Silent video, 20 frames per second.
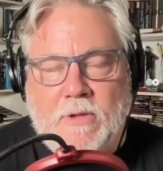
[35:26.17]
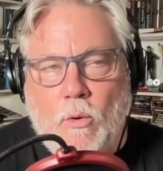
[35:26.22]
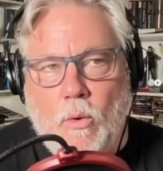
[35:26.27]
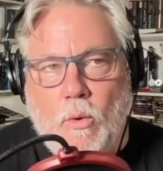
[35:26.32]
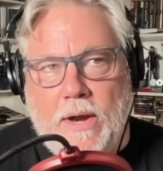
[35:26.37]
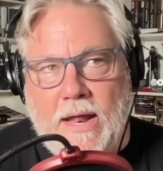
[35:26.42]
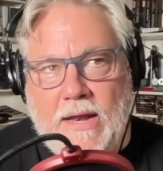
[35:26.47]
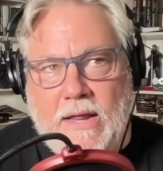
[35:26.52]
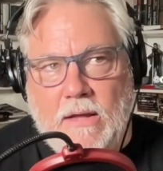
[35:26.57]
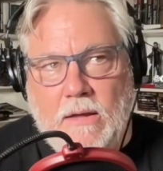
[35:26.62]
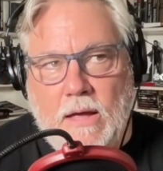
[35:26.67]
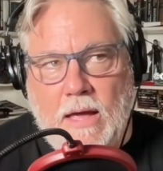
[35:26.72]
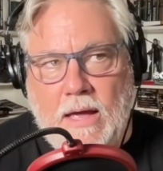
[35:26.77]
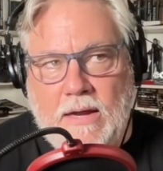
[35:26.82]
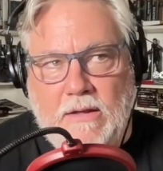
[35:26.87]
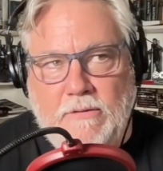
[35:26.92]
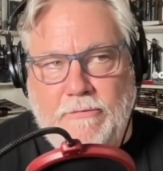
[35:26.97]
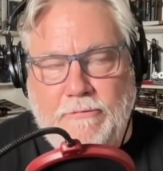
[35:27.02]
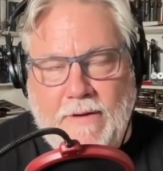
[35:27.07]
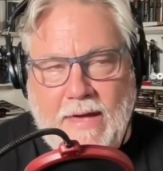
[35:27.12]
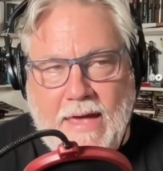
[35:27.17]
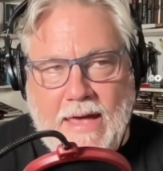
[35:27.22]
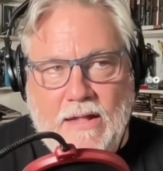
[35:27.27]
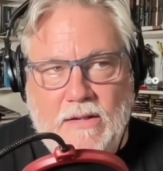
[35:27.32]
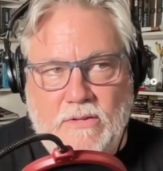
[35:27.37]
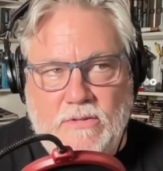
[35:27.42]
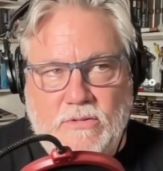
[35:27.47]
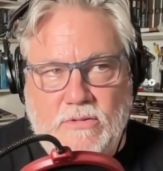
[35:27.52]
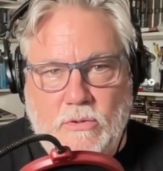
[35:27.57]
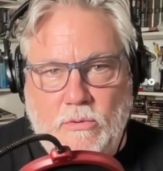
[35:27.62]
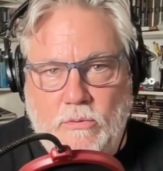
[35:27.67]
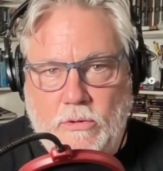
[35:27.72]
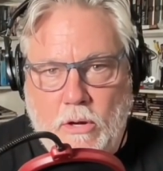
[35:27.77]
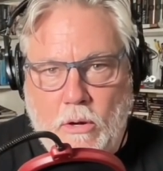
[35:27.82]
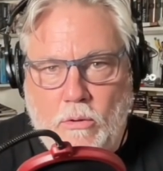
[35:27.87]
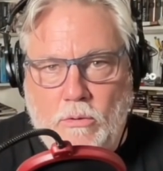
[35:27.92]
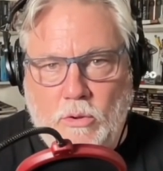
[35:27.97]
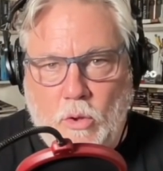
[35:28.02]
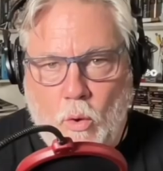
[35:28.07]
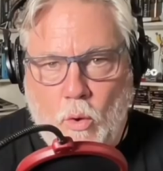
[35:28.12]
any fans who
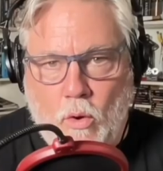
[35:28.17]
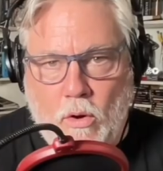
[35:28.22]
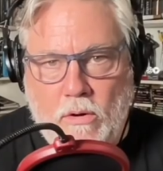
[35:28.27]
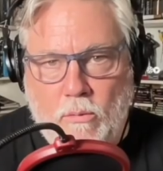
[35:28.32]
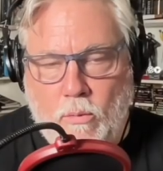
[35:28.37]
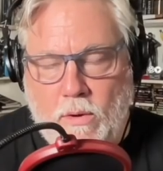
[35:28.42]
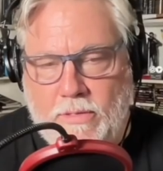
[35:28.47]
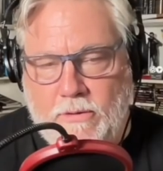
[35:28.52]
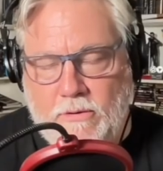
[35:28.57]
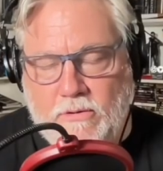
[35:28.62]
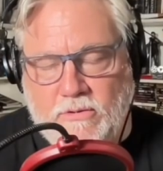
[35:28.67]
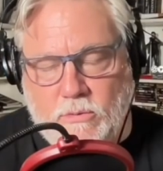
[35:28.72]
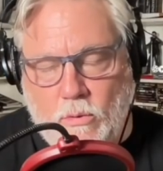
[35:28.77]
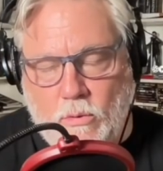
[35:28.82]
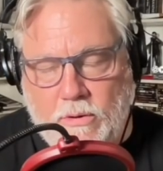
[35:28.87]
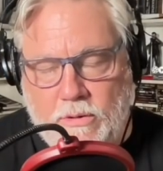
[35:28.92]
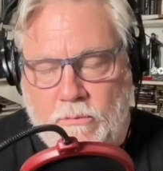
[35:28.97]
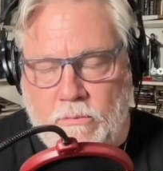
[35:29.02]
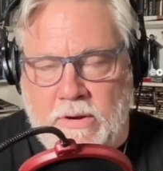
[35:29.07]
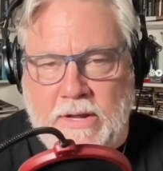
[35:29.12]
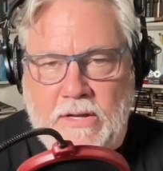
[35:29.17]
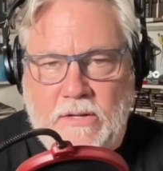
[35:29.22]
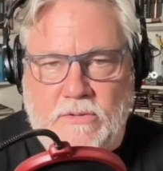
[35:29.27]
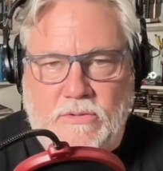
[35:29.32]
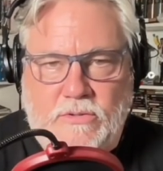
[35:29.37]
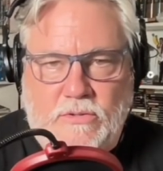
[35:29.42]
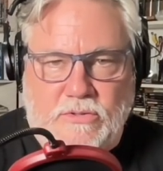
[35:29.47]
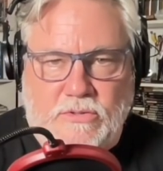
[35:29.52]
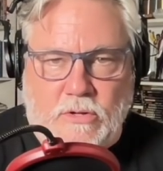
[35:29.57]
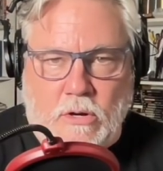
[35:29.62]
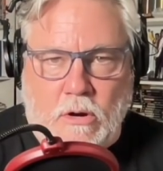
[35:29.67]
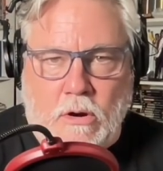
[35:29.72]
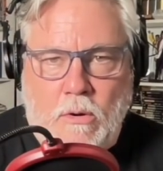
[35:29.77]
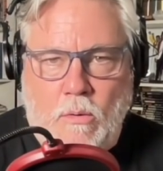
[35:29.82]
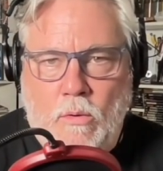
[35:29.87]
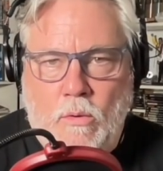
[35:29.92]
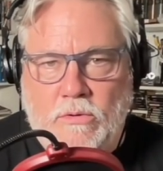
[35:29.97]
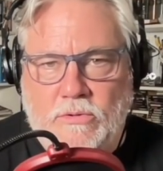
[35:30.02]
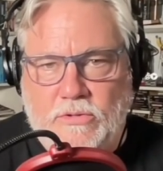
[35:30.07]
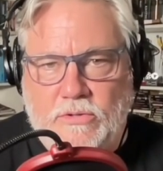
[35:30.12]
know lore, whether it's Lord of the Rings or Star
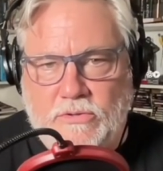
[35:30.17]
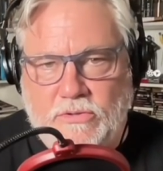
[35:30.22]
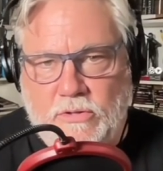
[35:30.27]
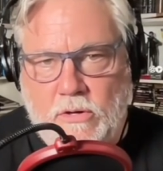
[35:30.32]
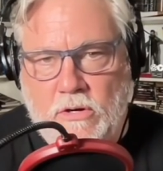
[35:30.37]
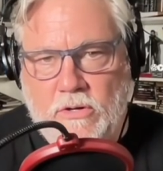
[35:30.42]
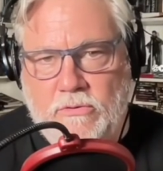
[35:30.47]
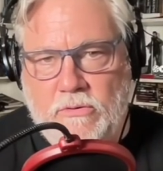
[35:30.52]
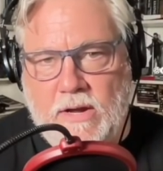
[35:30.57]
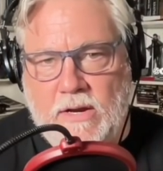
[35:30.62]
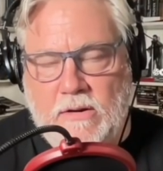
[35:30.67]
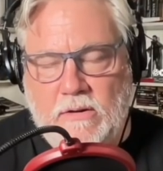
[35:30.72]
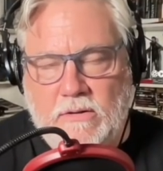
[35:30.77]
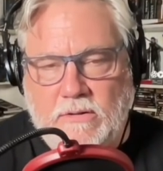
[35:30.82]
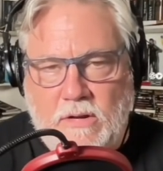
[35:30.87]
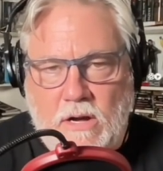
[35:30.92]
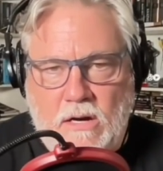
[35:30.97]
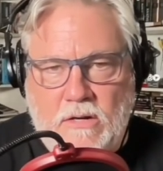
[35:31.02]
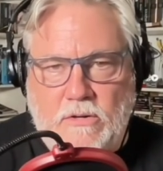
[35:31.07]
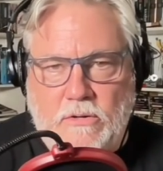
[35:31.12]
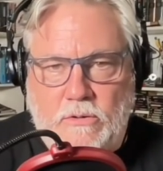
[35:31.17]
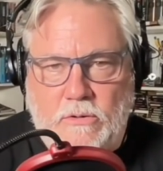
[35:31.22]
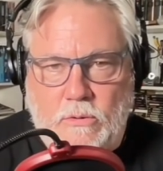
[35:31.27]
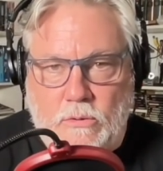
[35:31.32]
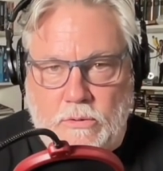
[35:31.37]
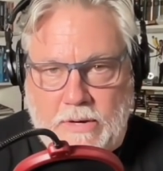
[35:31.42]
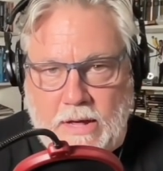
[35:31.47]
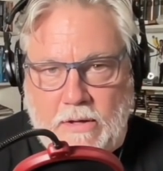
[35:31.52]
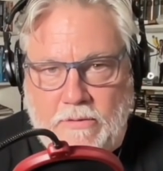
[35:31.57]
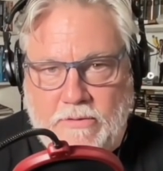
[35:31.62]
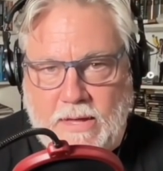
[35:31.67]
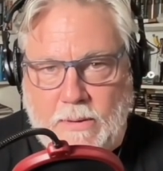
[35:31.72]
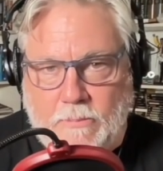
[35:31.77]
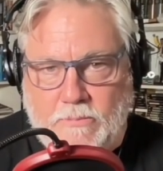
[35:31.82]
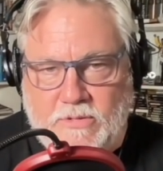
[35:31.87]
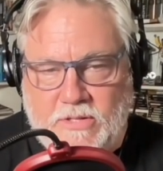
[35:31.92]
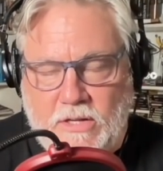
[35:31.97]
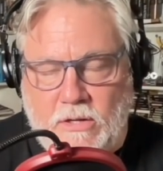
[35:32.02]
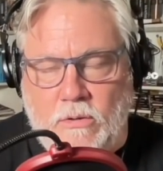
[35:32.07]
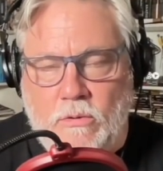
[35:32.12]
Wars or Star Trek or Doctor Who or now the
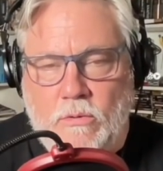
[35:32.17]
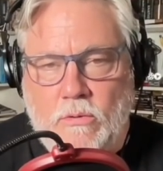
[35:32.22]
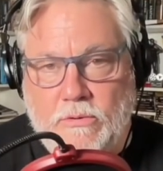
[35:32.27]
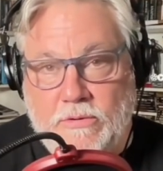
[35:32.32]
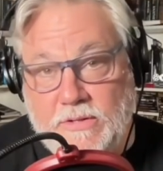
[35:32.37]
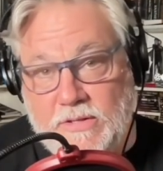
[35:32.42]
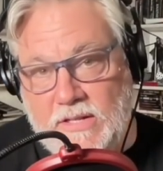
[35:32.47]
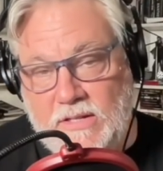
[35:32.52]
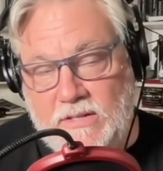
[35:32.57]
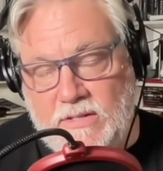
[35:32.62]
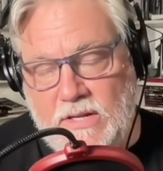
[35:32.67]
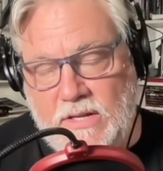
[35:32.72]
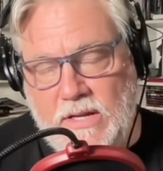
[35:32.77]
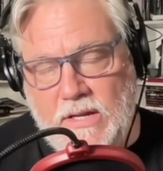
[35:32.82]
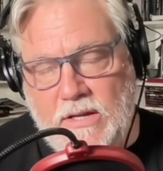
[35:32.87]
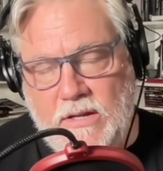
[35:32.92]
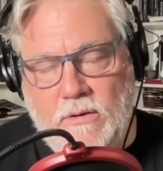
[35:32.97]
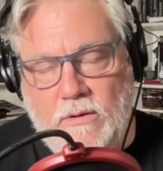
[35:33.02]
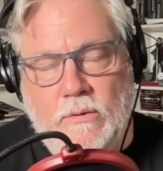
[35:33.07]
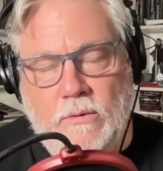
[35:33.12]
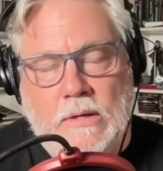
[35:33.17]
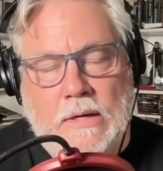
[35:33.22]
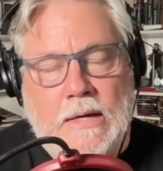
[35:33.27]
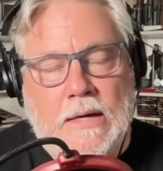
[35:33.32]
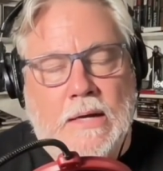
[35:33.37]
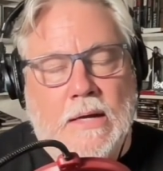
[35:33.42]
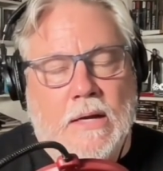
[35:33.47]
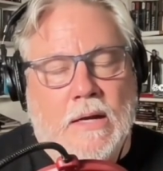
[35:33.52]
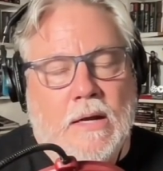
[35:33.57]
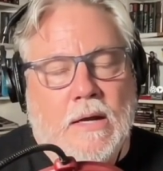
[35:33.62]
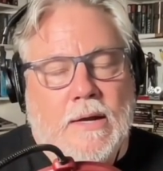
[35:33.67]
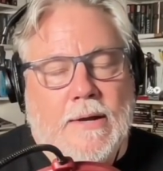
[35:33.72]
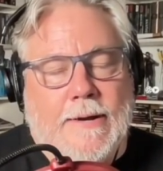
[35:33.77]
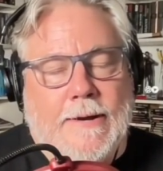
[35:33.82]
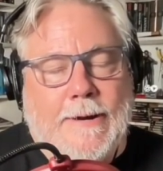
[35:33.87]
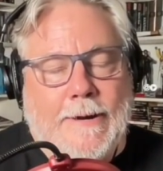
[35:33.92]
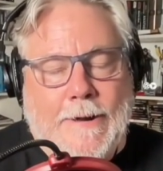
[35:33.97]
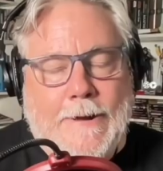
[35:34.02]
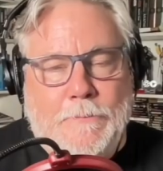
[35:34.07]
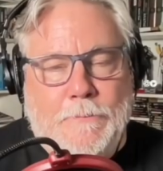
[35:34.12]
MCU or the DCEU,
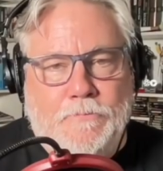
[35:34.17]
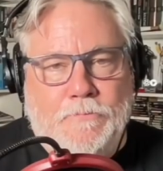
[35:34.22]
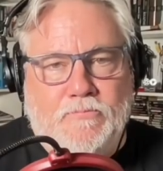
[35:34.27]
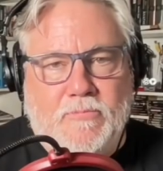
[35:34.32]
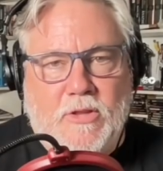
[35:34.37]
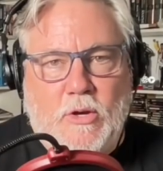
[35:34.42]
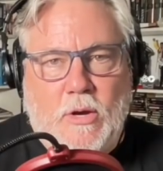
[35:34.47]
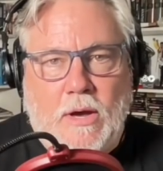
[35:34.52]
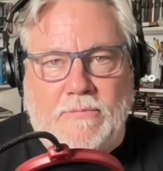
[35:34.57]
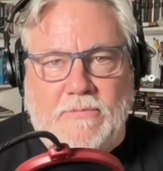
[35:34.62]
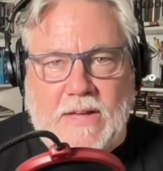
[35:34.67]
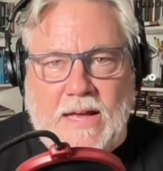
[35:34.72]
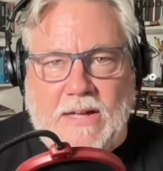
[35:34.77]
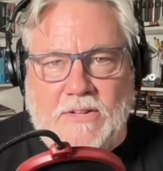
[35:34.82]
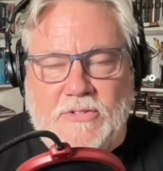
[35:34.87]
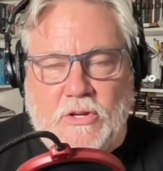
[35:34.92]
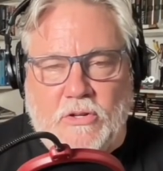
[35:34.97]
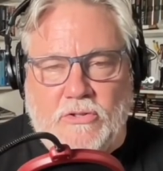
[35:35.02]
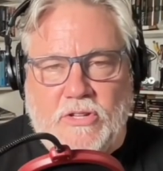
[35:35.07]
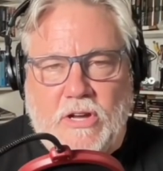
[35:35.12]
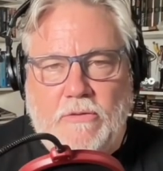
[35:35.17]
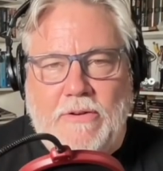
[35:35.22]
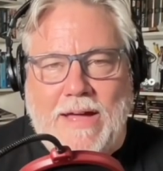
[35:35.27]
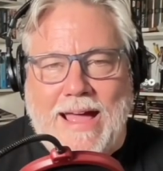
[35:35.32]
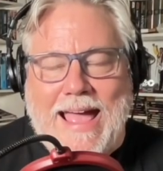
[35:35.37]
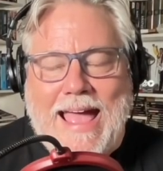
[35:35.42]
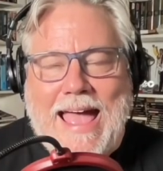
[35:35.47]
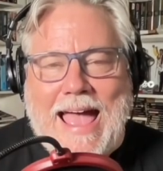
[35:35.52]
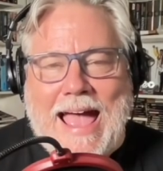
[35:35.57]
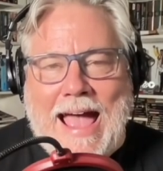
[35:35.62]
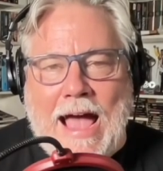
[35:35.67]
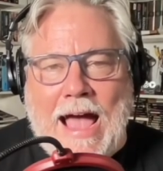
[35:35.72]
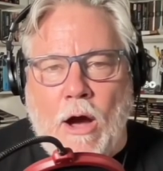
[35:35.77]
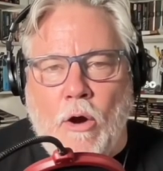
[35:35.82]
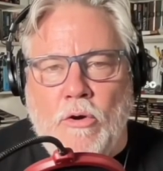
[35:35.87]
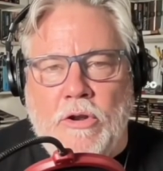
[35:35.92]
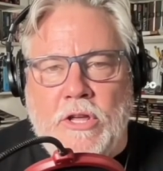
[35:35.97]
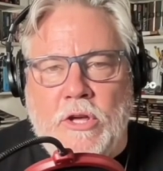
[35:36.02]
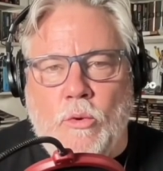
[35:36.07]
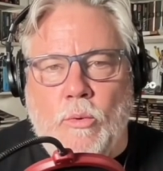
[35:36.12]
you have to ask yourself, how
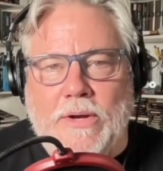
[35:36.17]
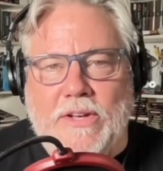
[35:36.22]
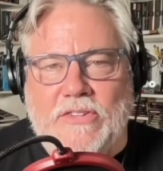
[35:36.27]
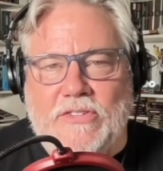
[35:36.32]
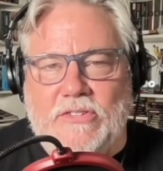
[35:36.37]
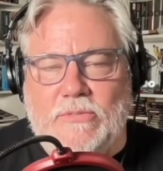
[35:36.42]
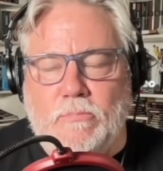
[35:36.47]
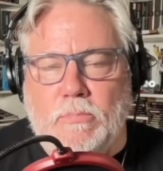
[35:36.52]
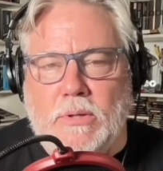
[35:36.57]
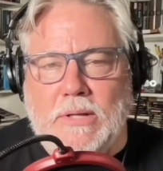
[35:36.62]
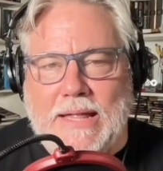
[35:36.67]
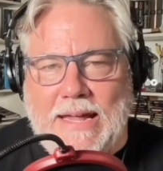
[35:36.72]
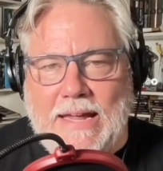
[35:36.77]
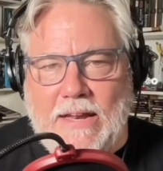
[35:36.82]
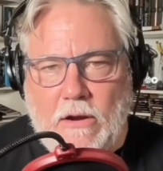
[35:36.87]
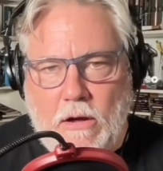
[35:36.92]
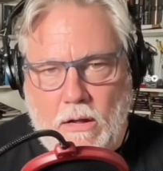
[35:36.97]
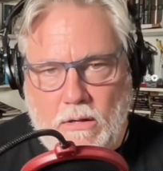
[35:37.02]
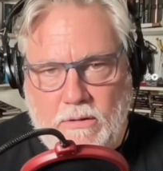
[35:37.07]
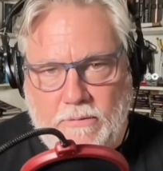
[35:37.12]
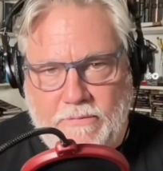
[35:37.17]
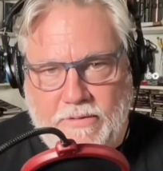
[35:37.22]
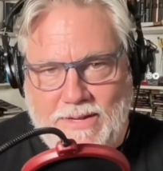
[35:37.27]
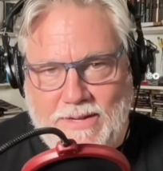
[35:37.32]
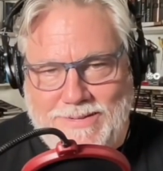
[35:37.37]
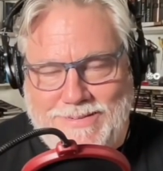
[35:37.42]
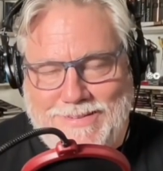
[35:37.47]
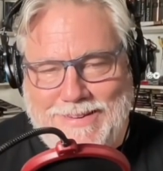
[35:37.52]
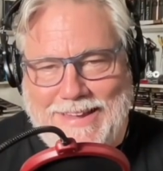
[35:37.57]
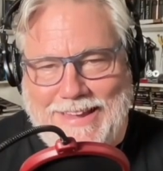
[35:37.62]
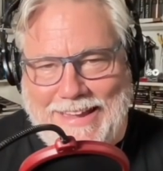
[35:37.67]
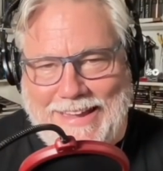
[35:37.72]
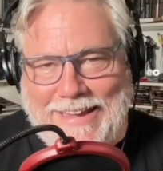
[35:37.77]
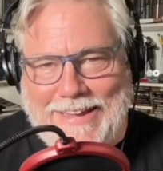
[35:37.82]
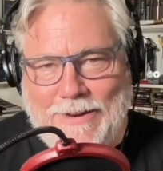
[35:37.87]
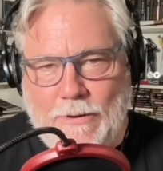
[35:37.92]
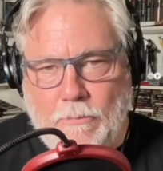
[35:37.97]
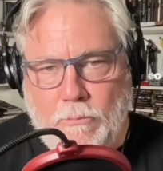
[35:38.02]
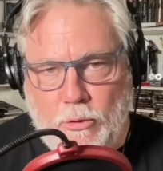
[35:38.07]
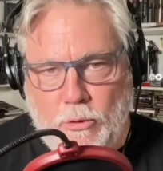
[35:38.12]
do you explain all of this in
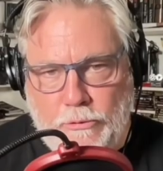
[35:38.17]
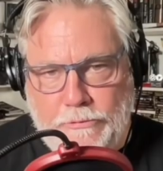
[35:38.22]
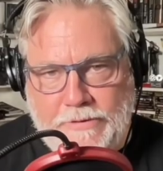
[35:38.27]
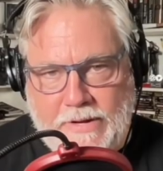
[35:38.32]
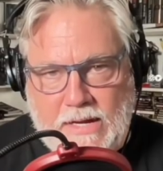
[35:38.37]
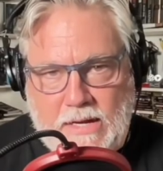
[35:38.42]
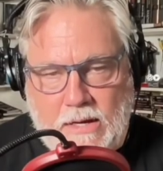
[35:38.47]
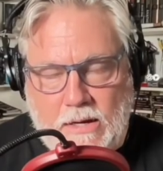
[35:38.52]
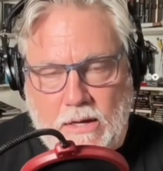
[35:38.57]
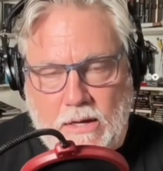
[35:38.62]
a movie?